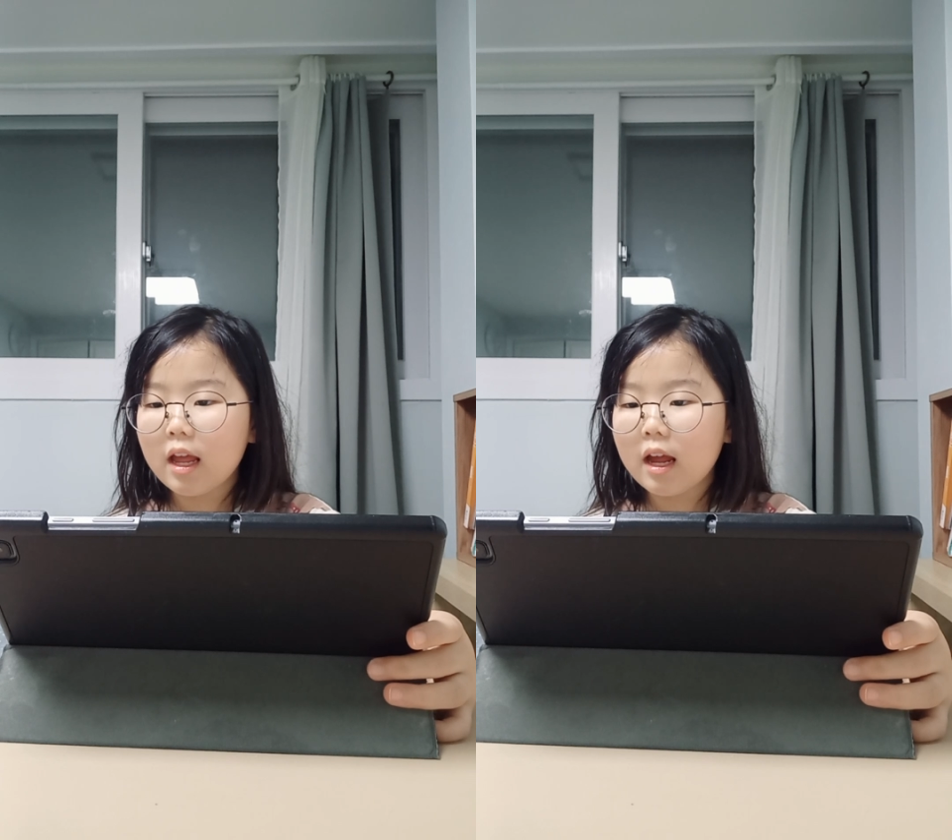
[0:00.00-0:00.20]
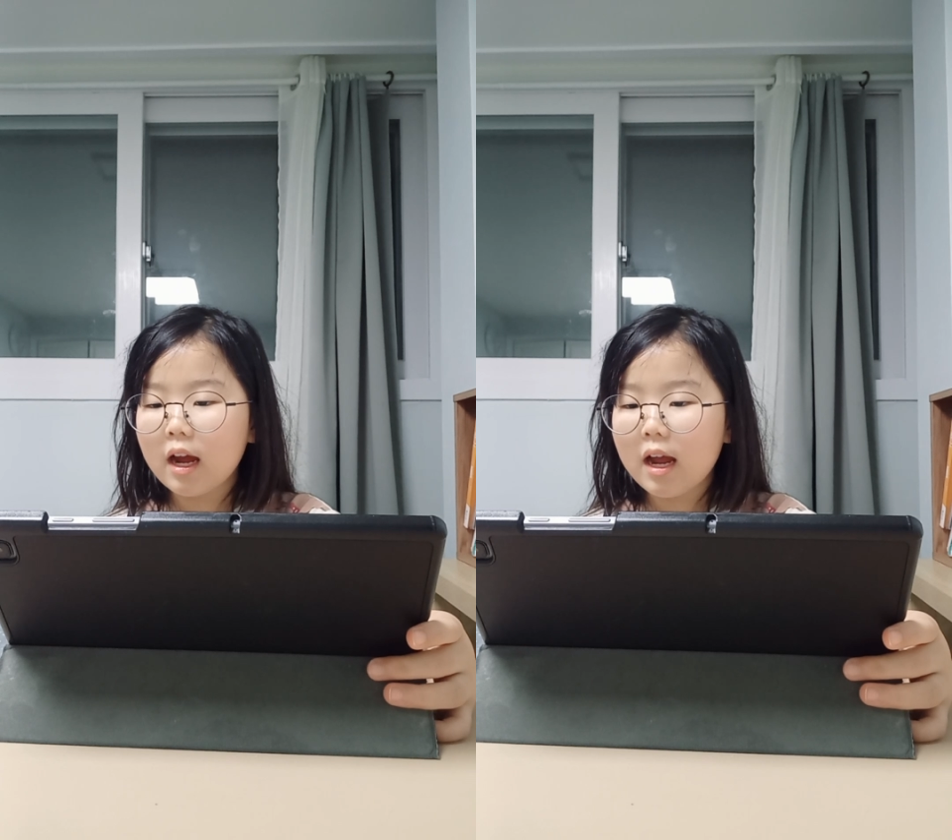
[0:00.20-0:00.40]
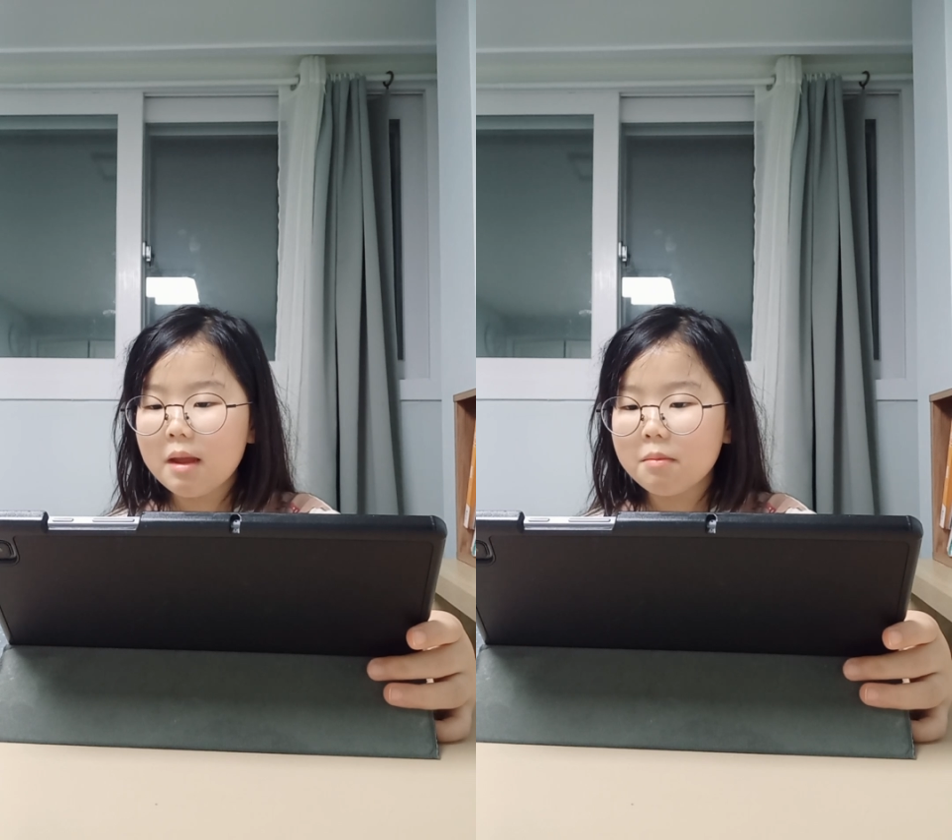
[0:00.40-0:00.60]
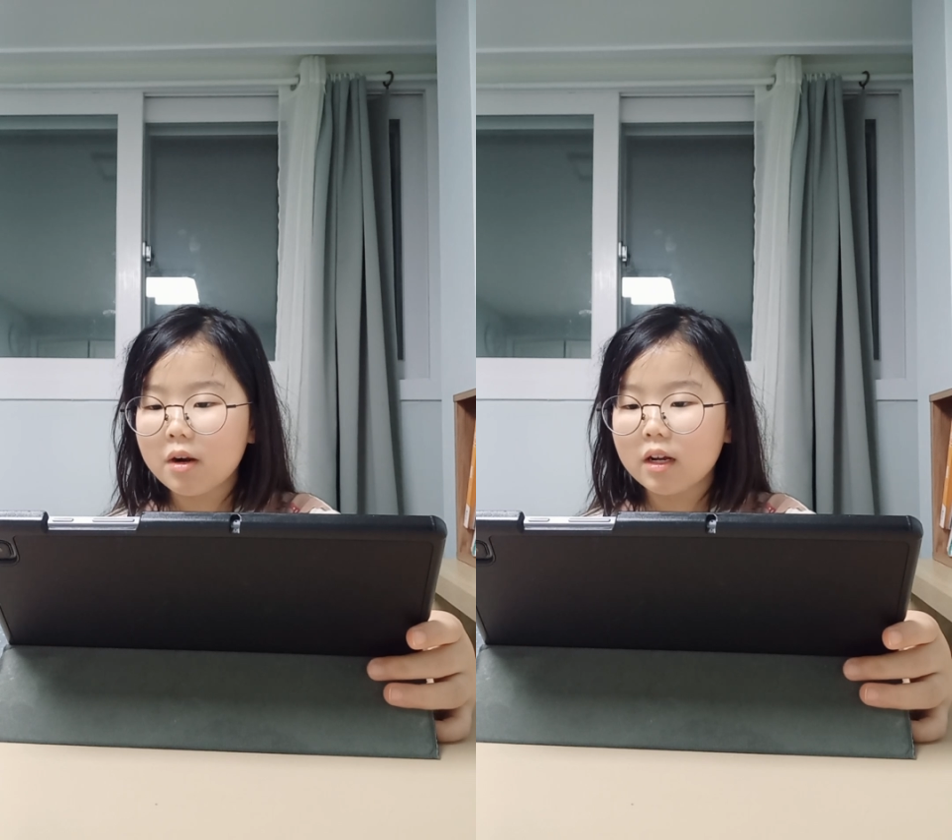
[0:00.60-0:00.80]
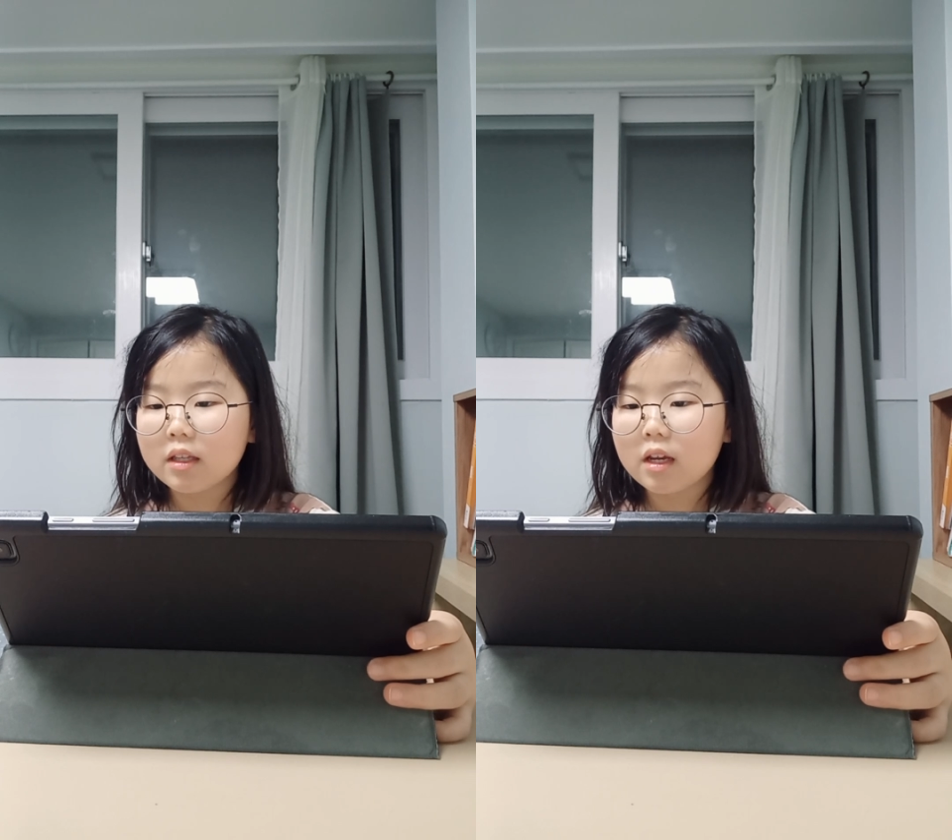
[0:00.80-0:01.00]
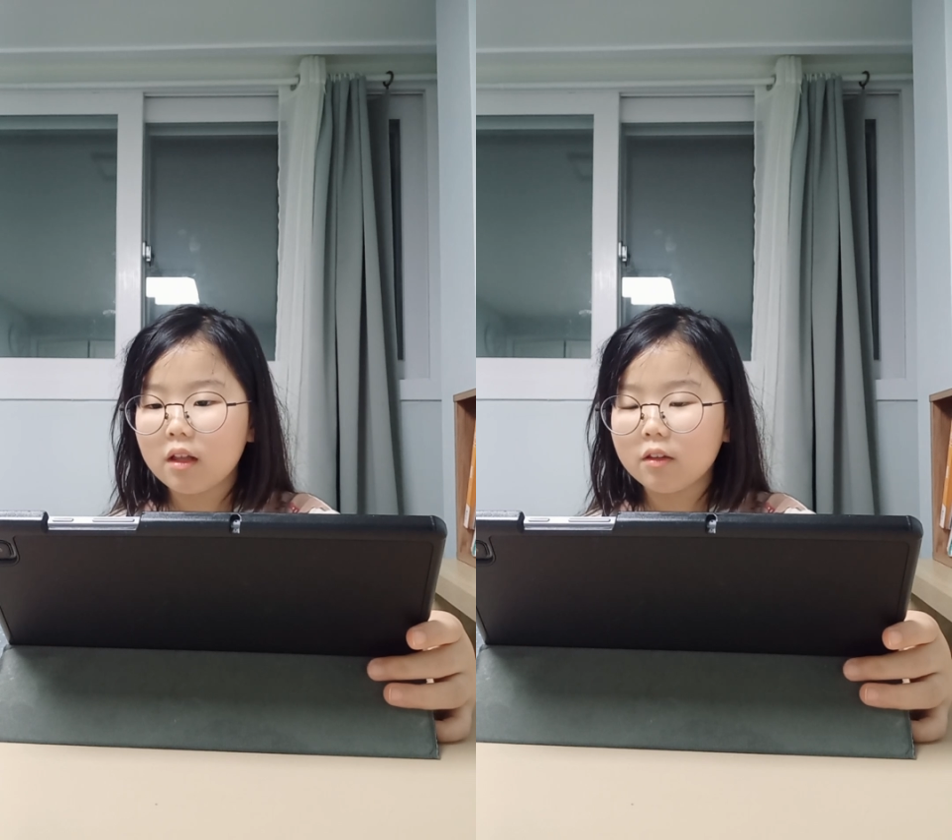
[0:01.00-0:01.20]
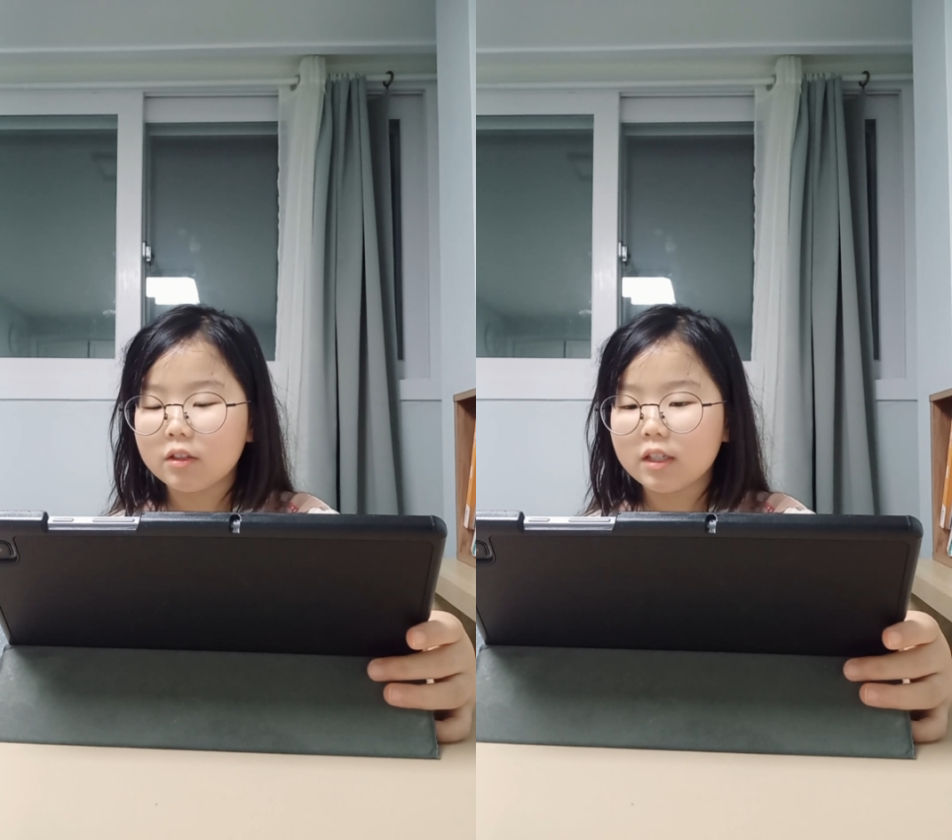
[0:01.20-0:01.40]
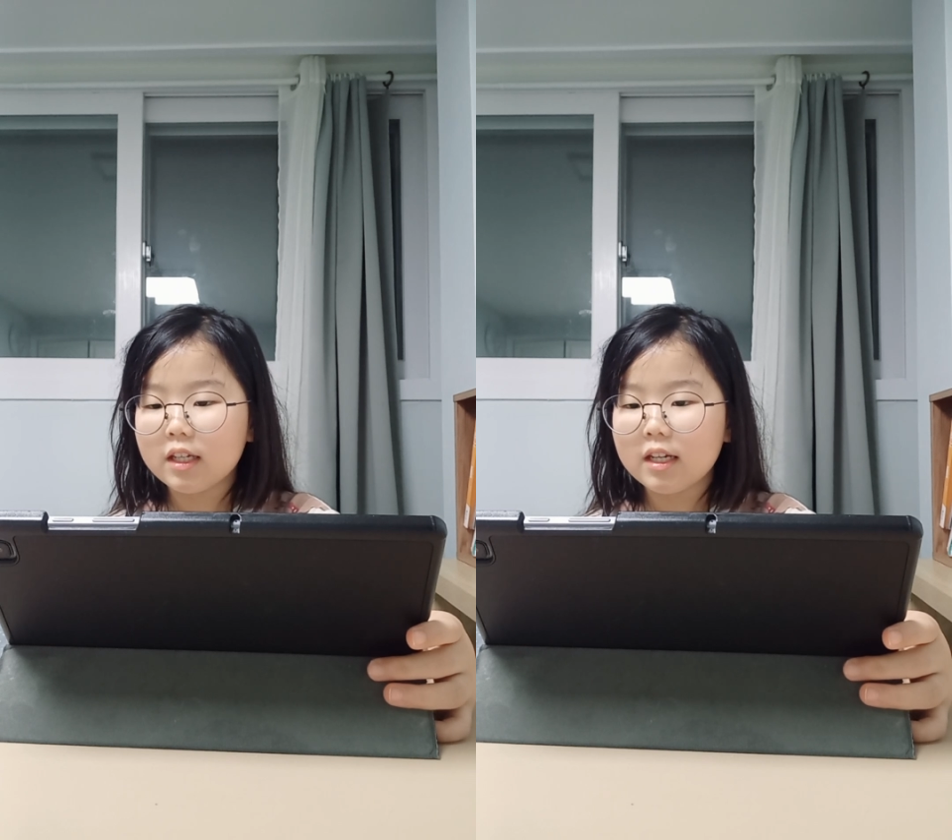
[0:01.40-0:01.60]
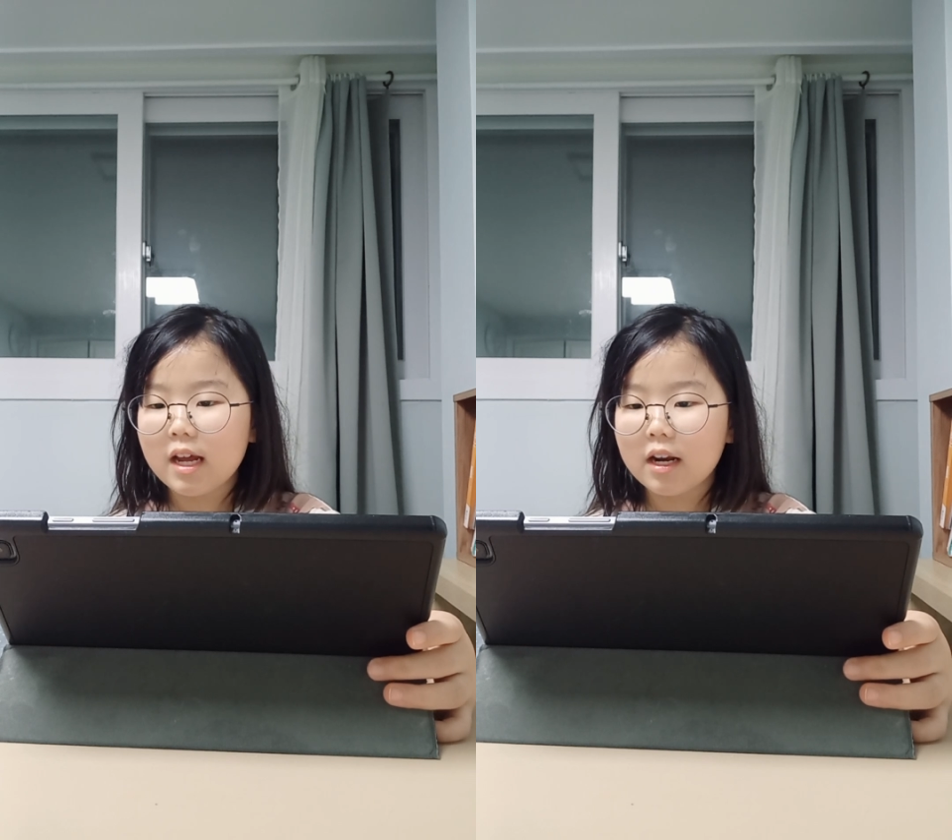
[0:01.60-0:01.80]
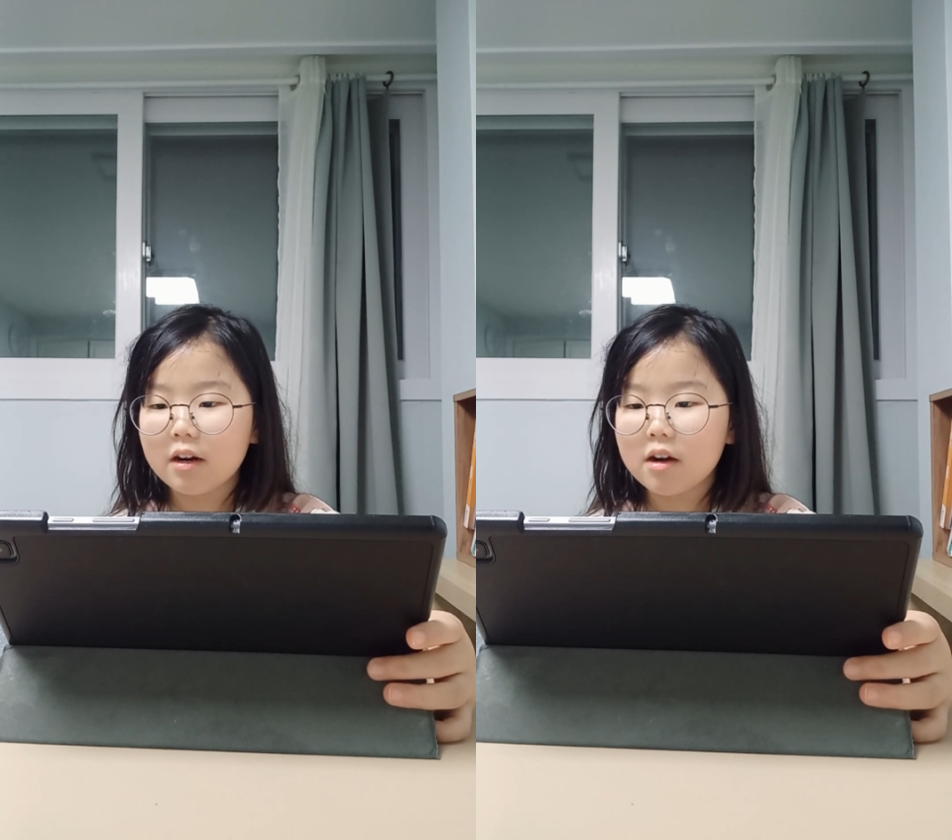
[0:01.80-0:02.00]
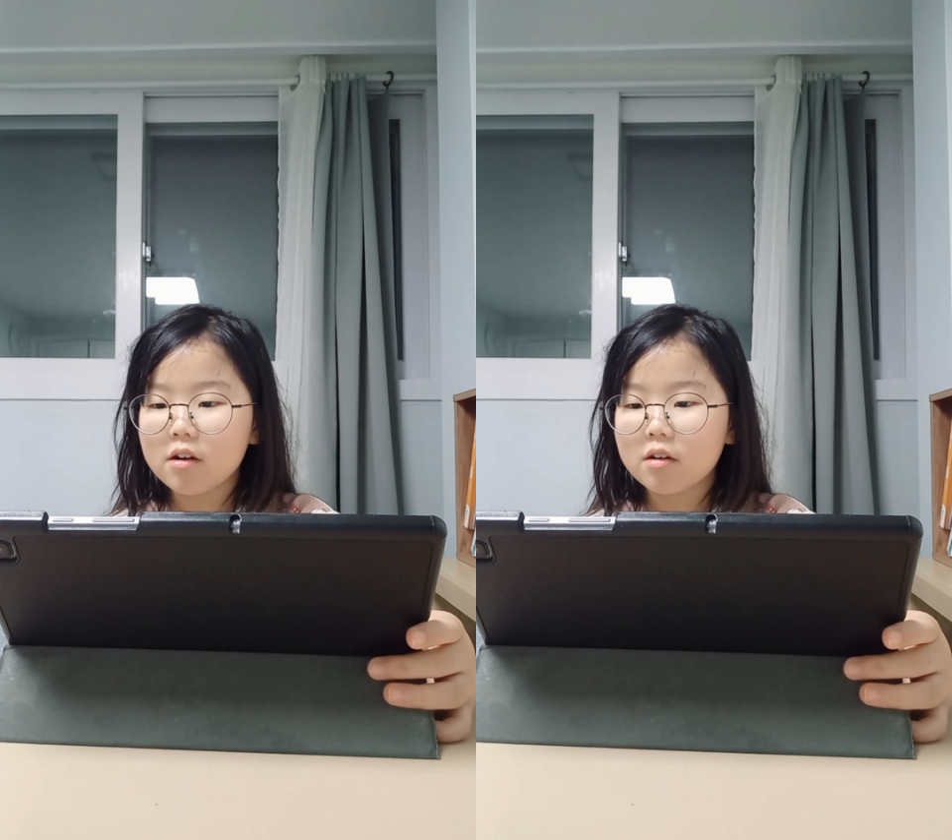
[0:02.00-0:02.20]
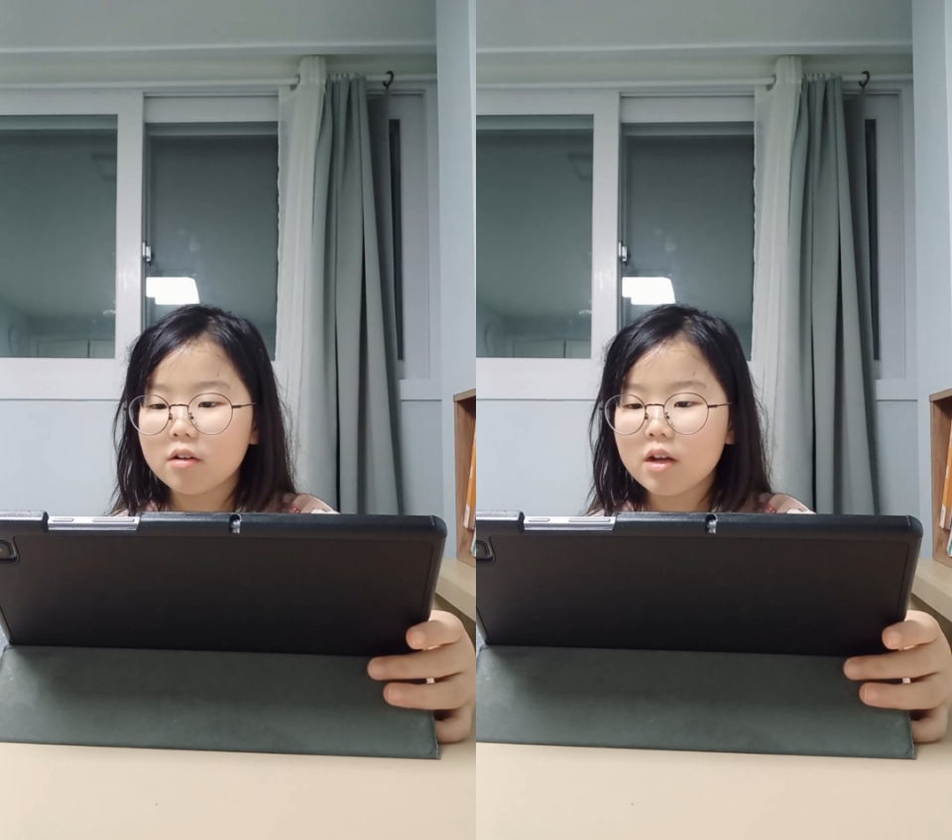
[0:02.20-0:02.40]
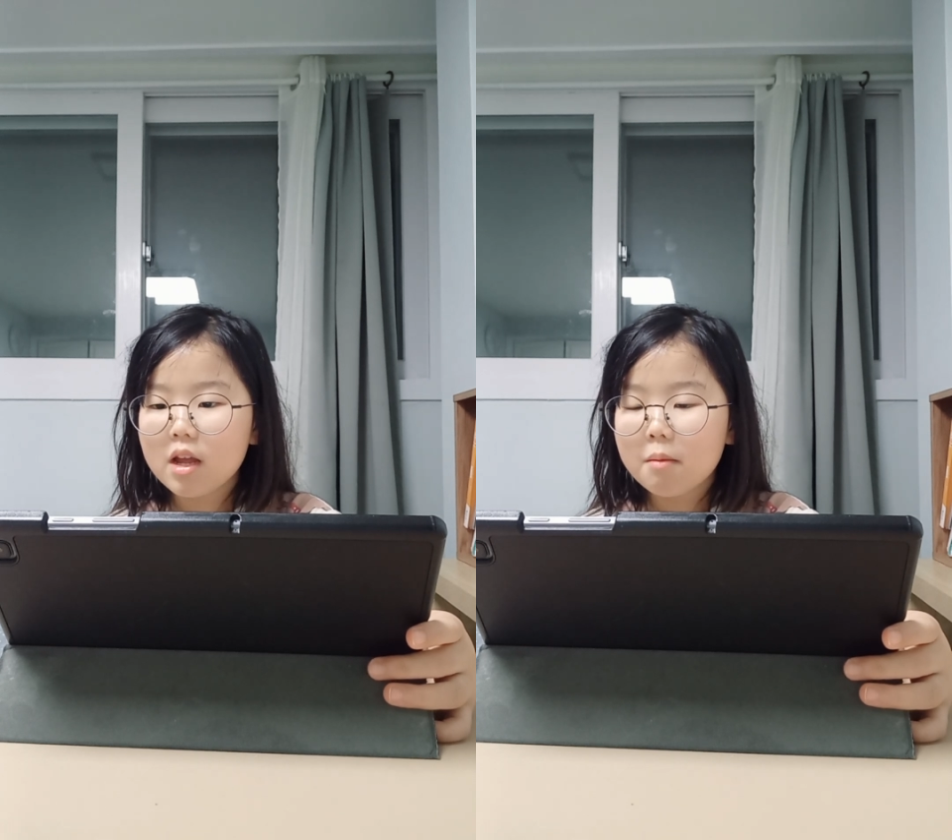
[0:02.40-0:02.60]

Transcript: I'm not colored in at all.